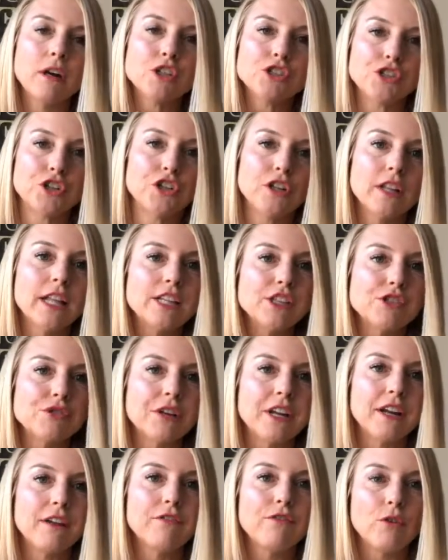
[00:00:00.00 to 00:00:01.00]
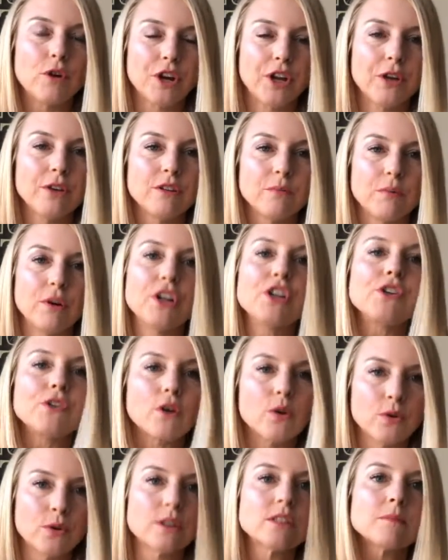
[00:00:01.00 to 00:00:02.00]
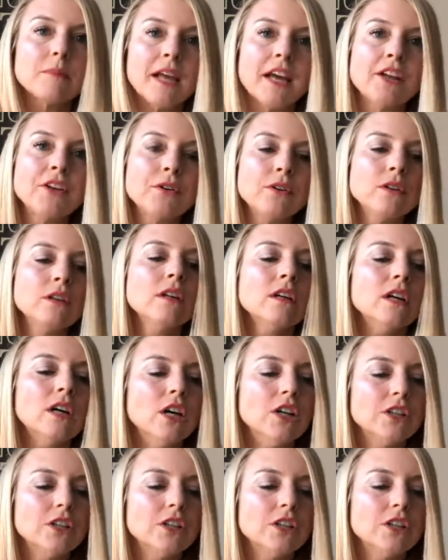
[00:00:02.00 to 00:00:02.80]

journal entry for you to put in your owner's manual.